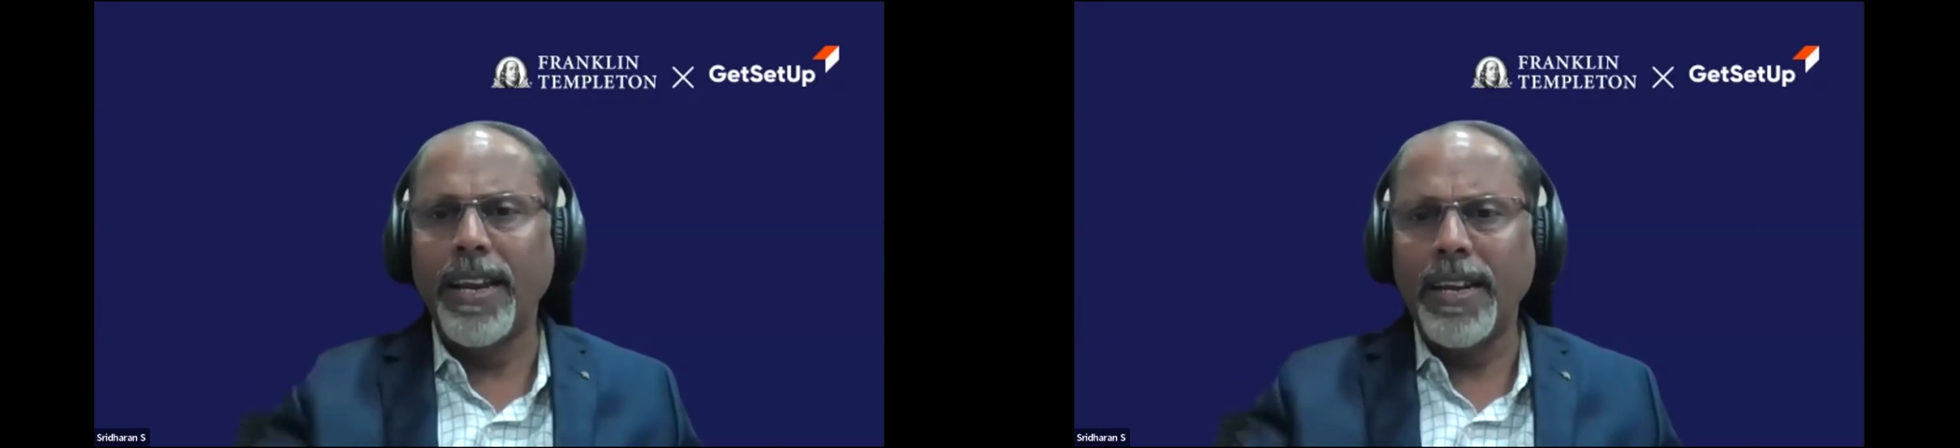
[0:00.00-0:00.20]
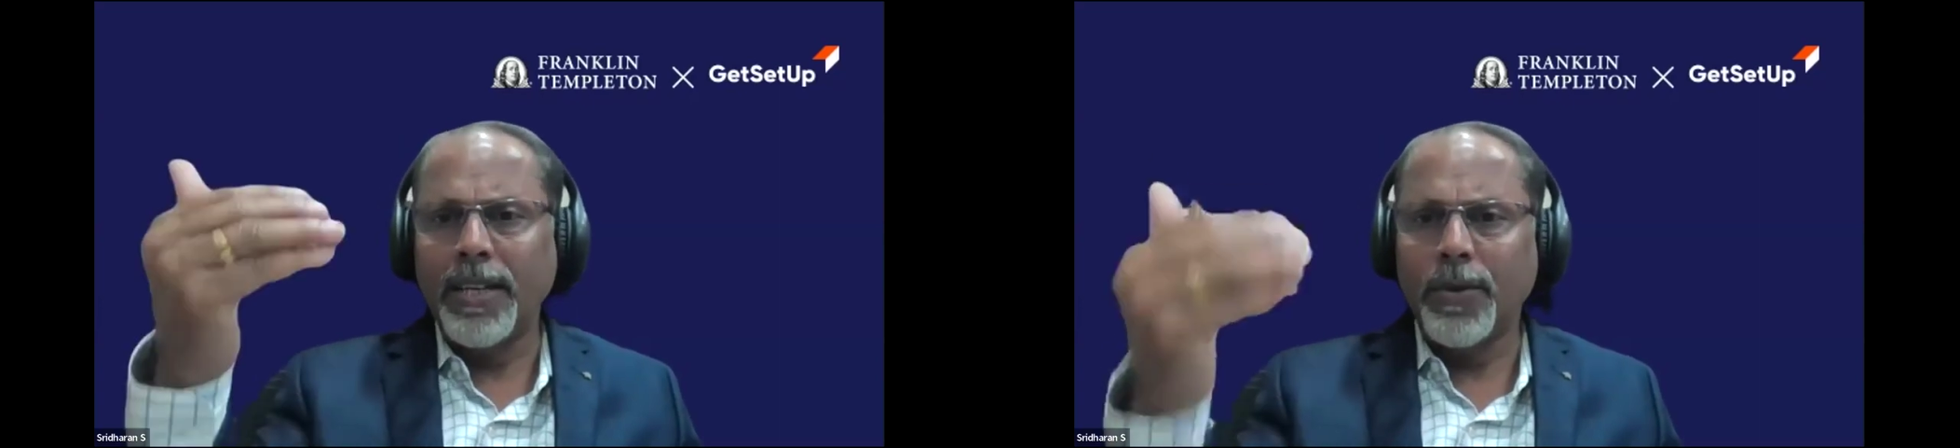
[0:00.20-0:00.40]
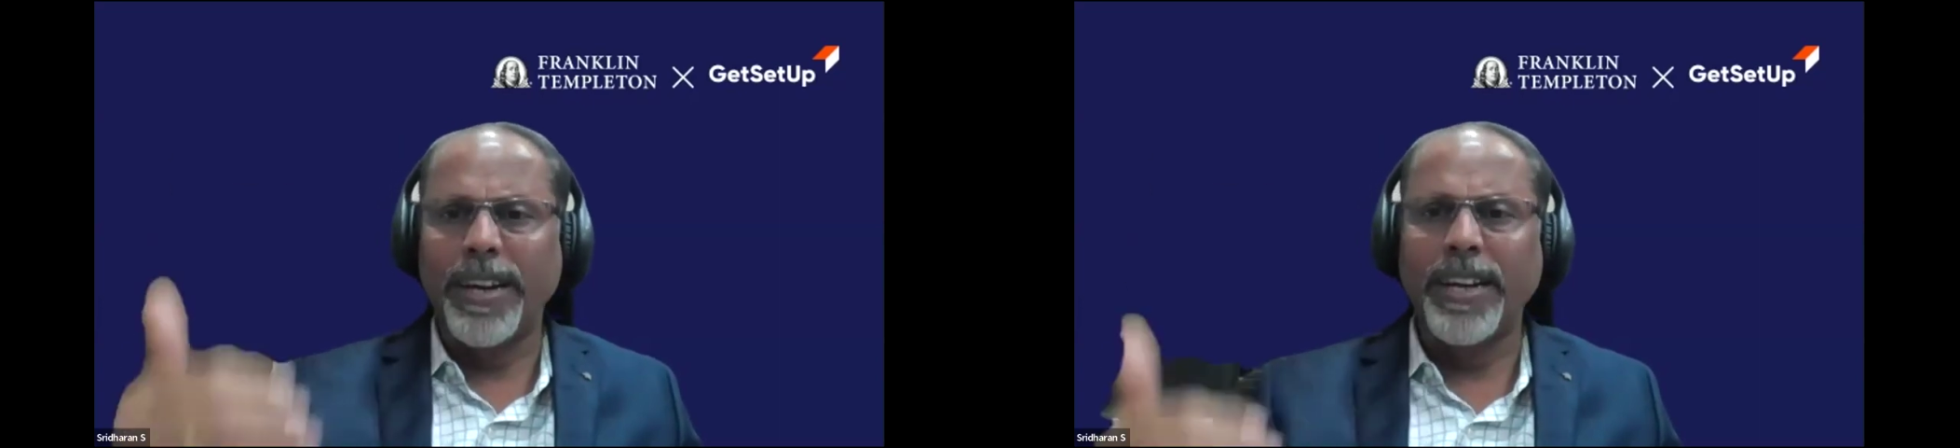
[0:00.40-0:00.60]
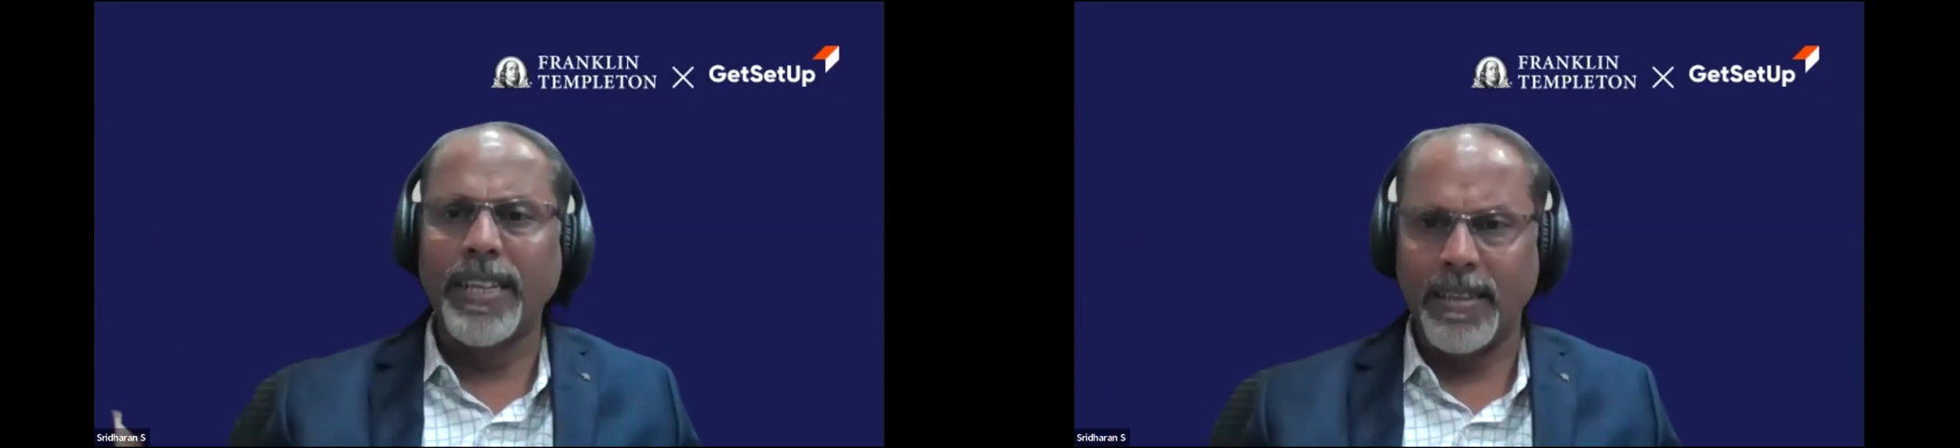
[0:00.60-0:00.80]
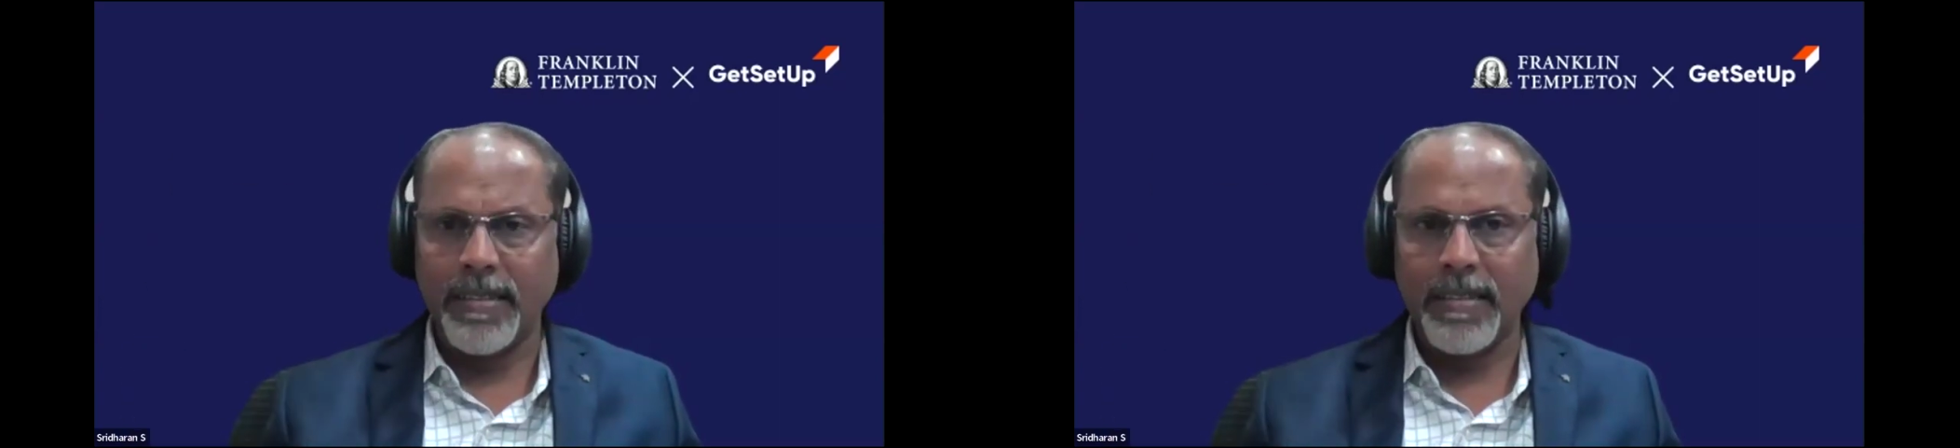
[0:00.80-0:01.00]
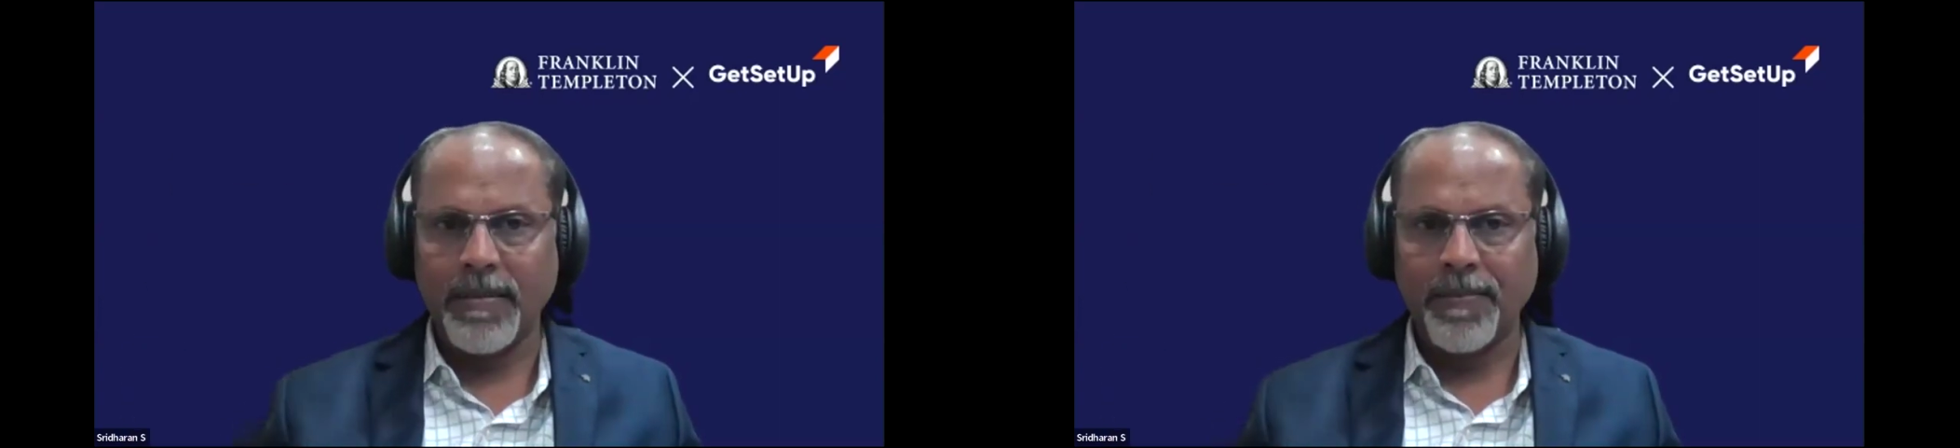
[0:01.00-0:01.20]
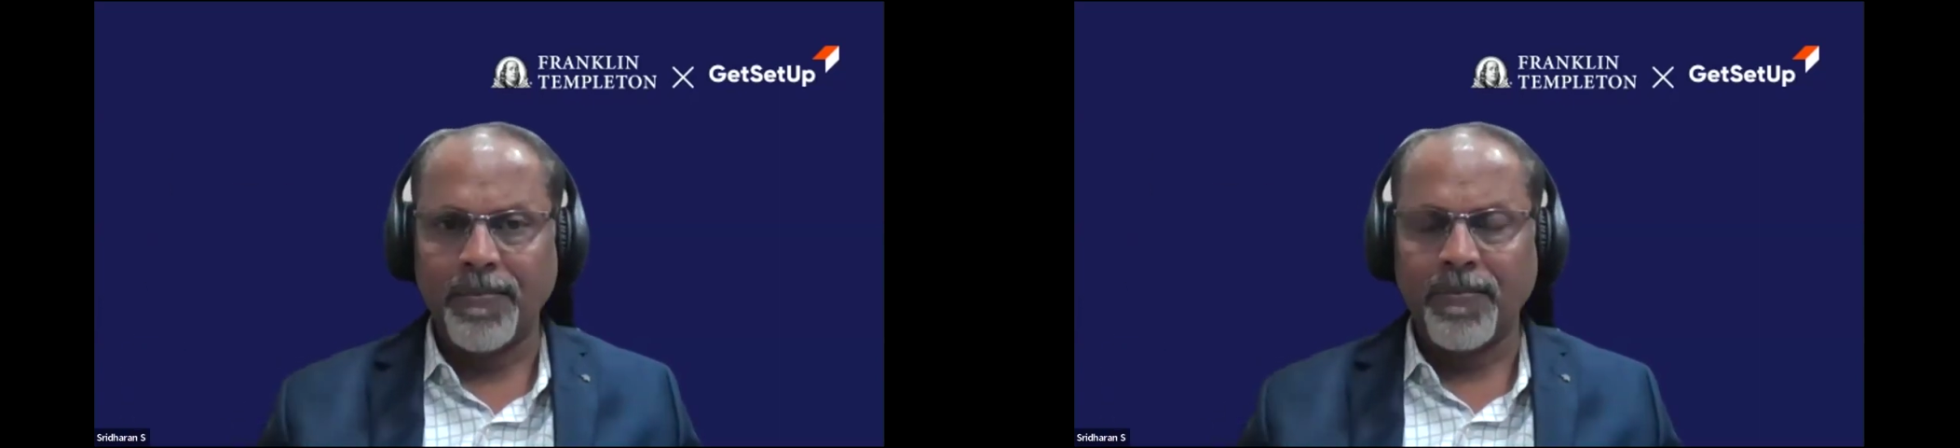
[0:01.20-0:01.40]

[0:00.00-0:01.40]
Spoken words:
in 20 years.